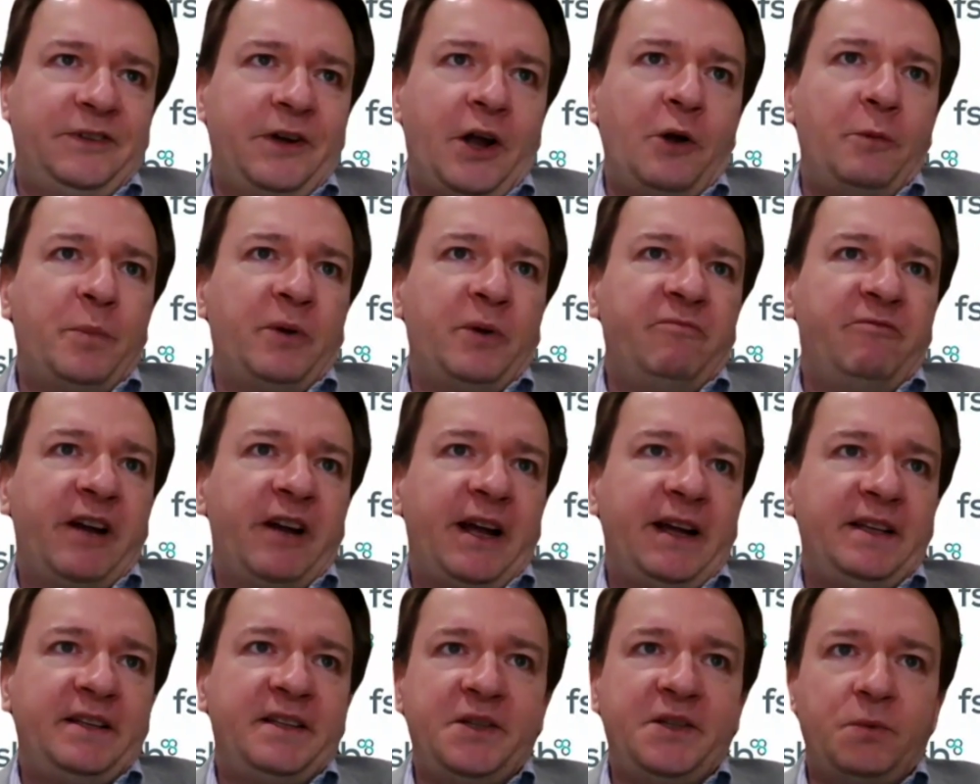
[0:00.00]
The open
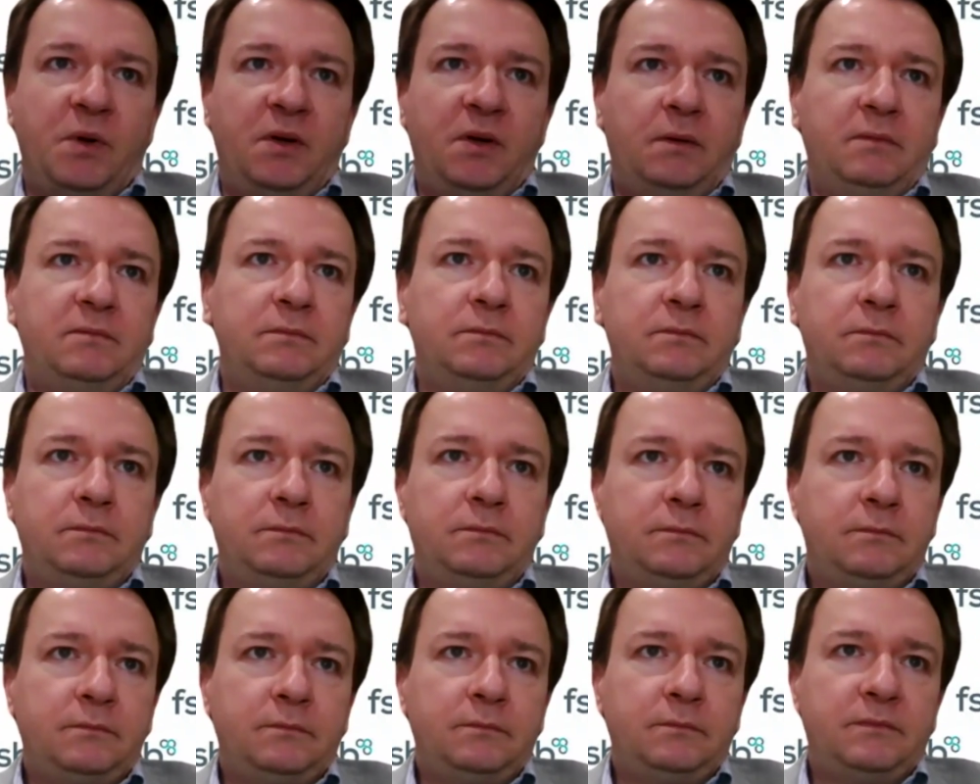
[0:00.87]
rate is what?
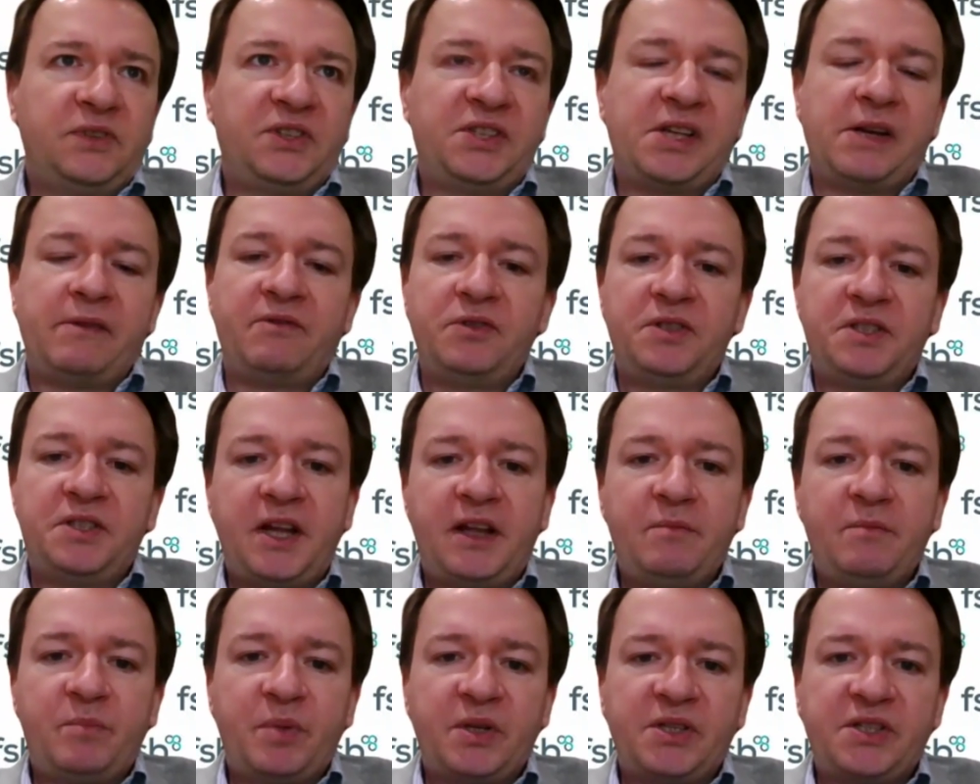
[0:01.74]

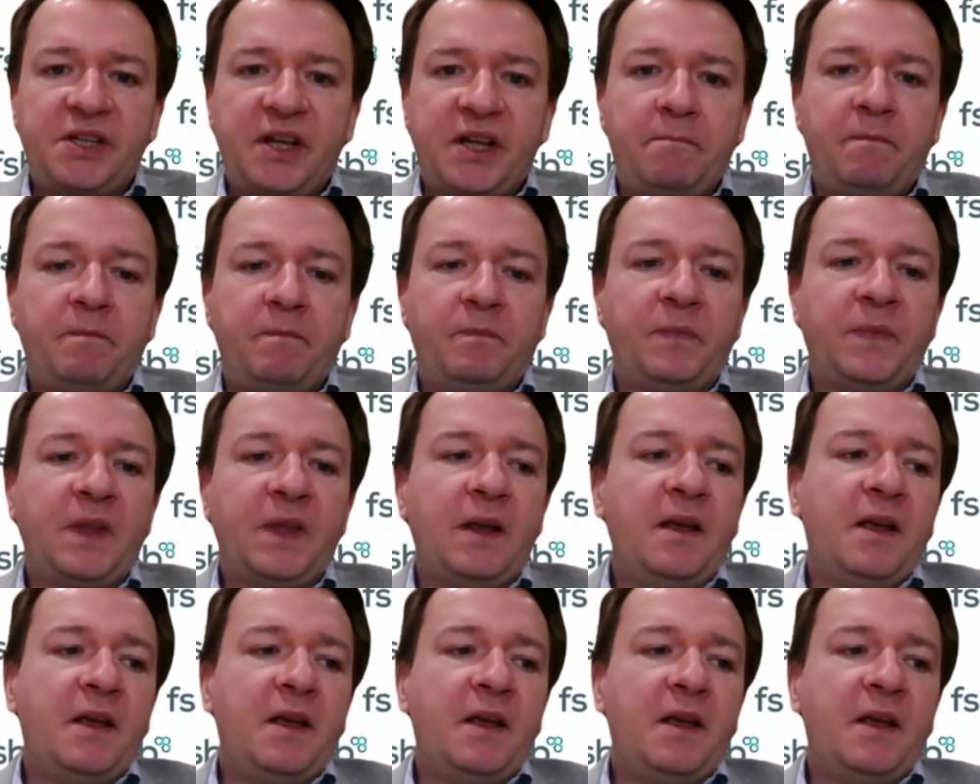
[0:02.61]
7-10%.